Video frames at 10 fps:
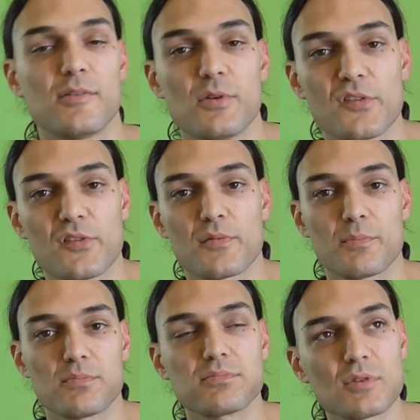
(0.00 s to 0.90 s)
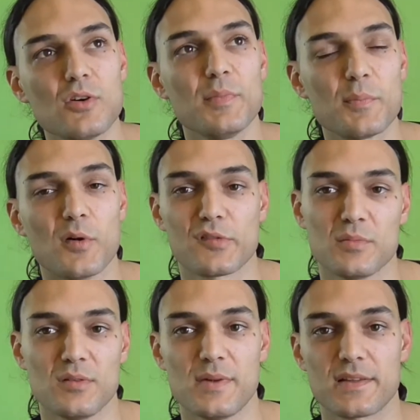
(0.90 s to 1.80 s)
which could be
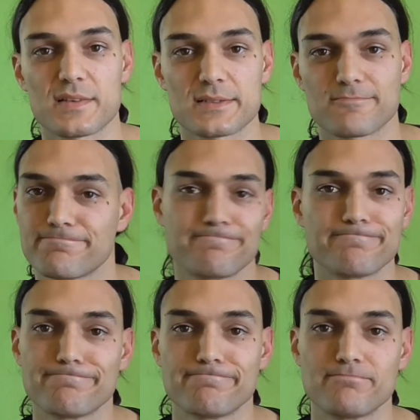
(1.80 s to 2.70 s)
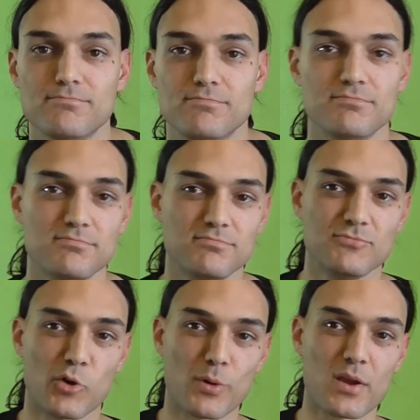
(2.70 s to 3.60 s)
possible, but
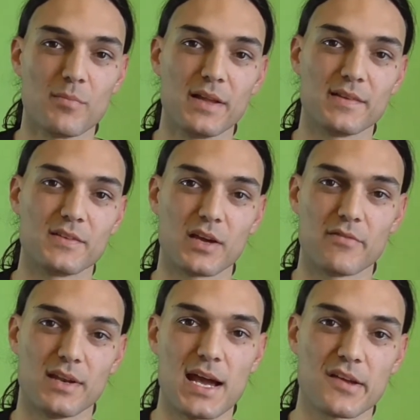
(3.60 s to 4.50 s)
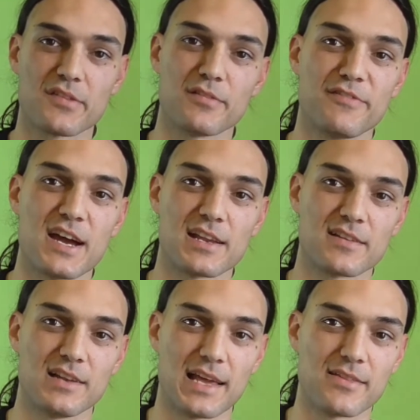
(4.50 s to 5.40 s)
not recommended to have an axe and
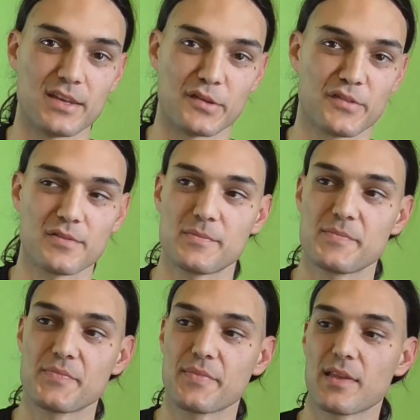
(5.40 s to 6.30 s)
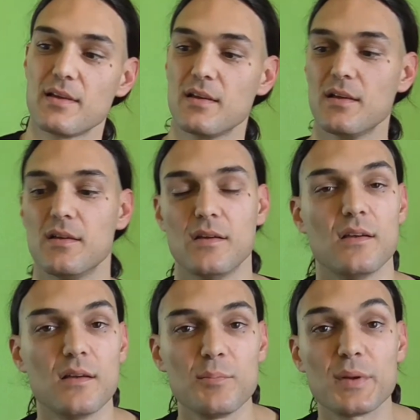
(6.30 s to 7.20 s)
fight like this.
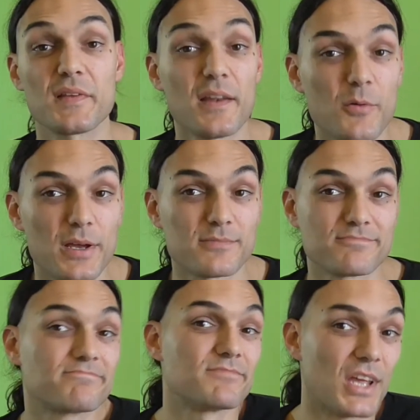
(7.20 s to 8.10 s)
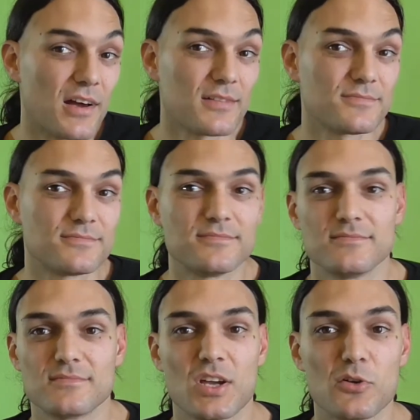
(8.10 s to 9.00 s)
But anyway, you know,
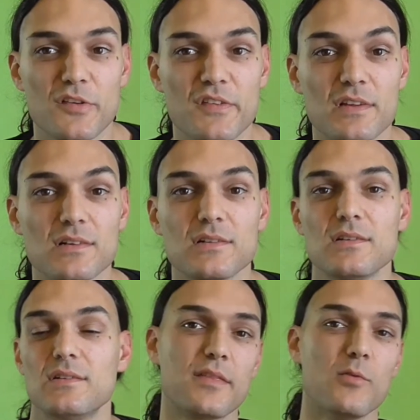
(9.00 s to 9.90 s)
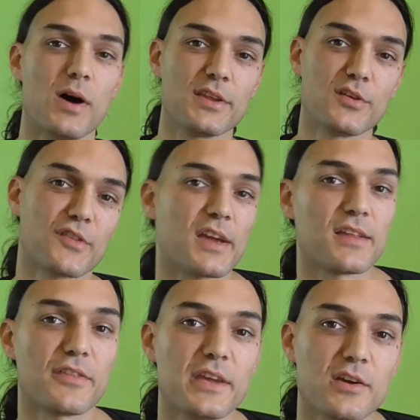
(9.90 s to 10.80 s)
cold steel. The one use I
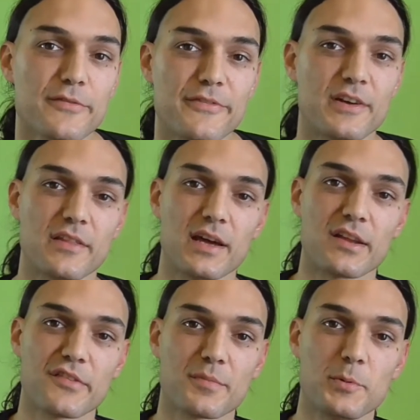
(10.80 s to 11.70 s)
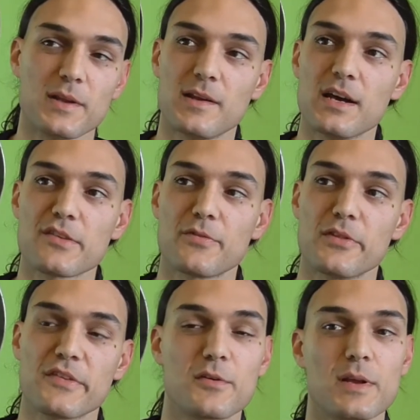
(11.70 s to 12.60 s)
can think of that is pretty nice for
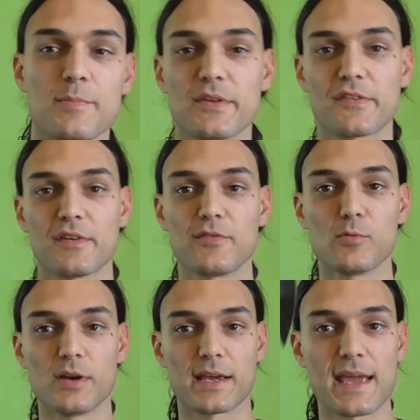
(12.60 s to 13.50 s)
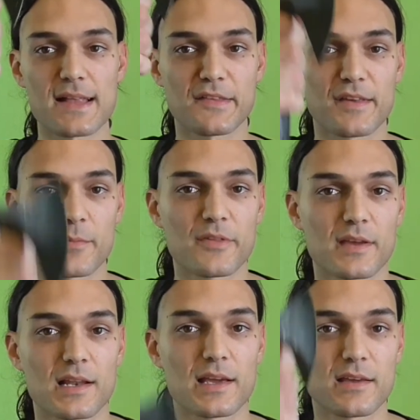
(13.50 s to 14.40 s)
this grip is if you want to cut
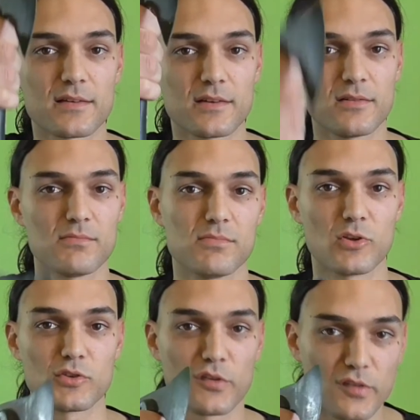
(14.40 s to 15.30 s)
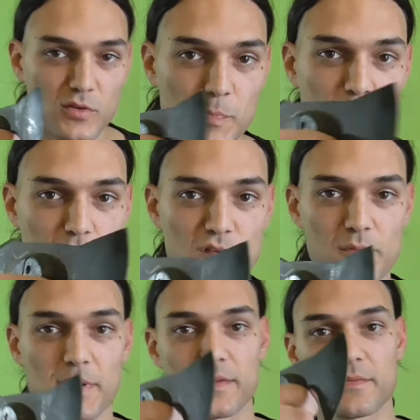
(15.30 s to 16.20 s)
something, like not use push,
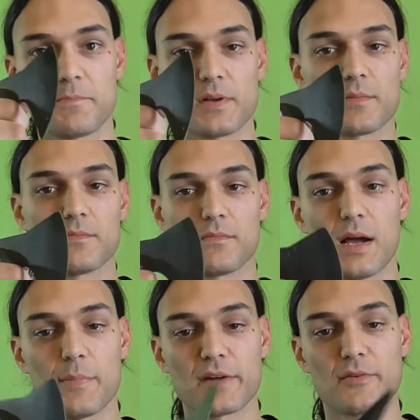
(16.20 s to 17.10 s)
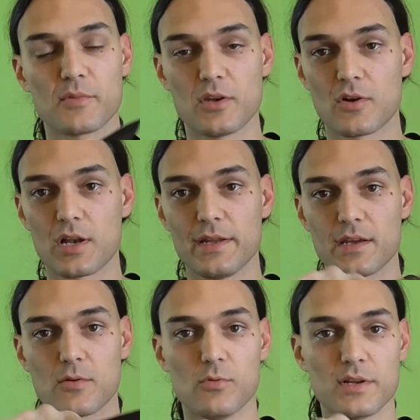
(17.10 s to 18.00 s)
but apart from, you know,
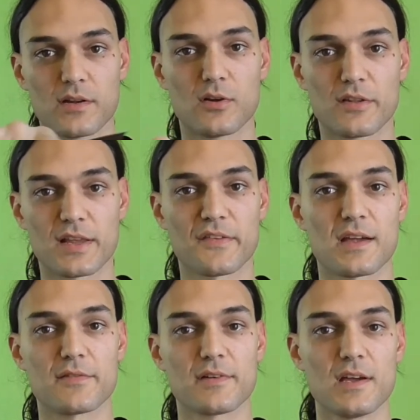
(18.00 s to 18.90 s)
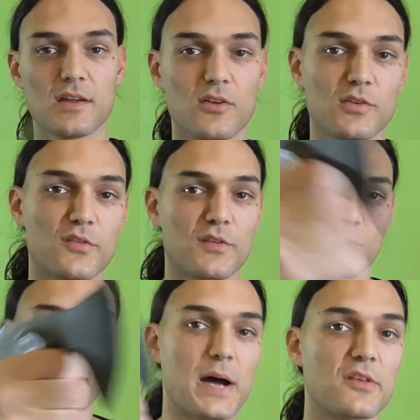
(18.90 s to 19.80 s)
cleaning a wood and all that stuff, not use it
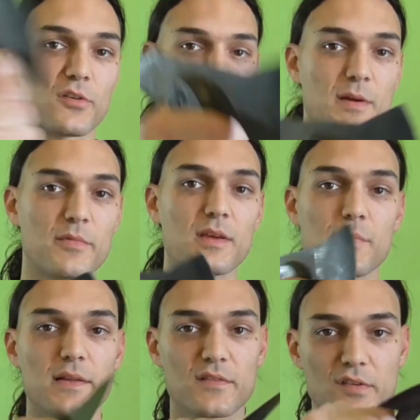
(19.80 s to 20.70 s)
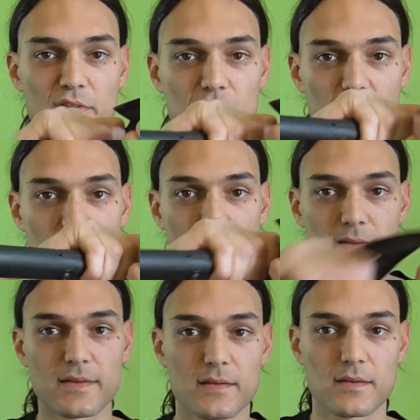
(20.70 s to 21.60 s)
to punch or something, but just to
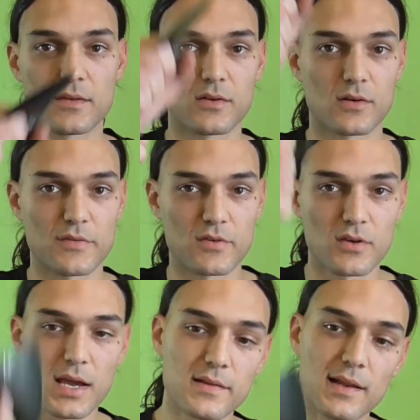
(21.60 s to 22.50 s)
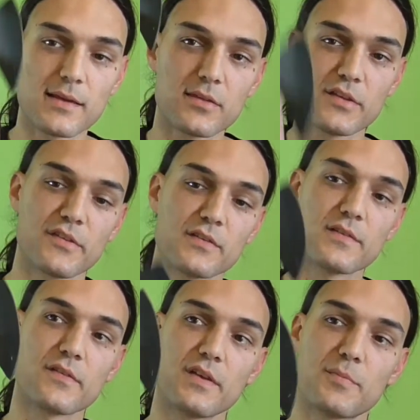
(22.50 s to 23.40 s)
cut. You know, if you cut like this,
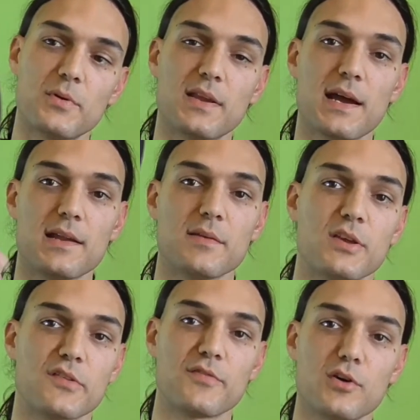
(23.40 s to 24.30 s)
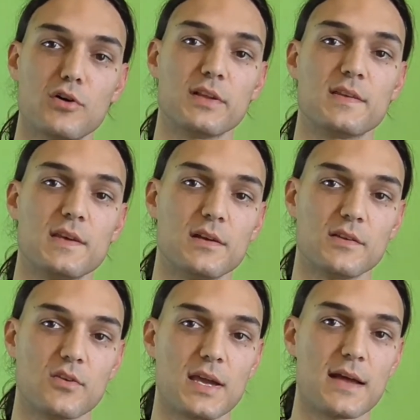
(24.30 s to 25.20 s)
it's pretty handy, because if you hold it here
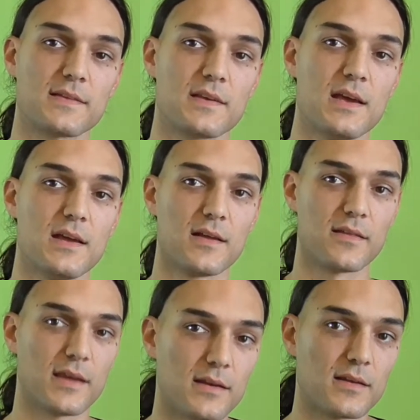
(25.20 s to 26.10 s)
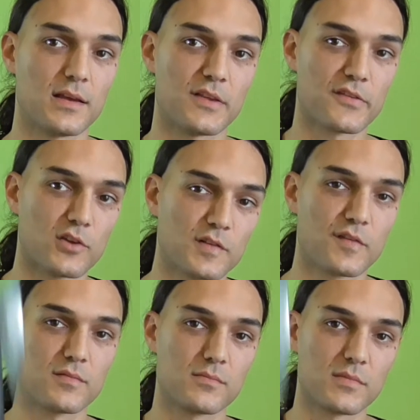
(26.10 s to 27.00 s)
and you cut, then it's not,
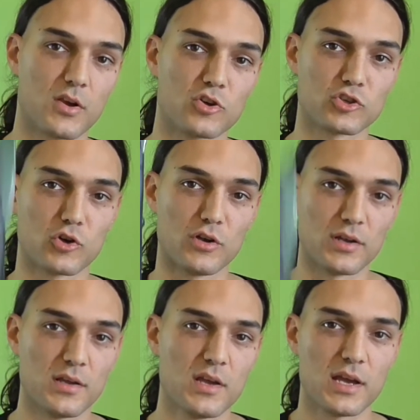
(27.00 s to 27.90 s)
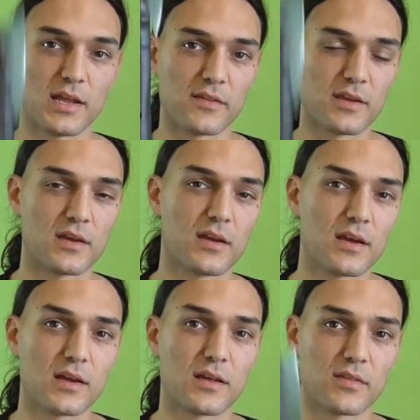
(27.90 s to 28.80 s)
the control and
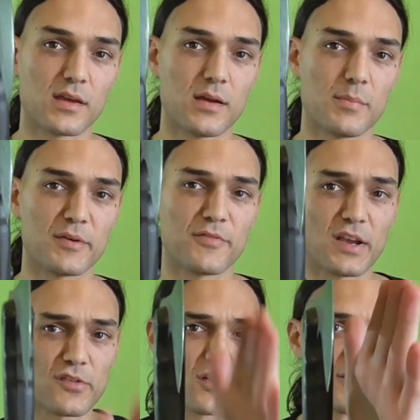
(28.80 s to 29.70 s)
the perfection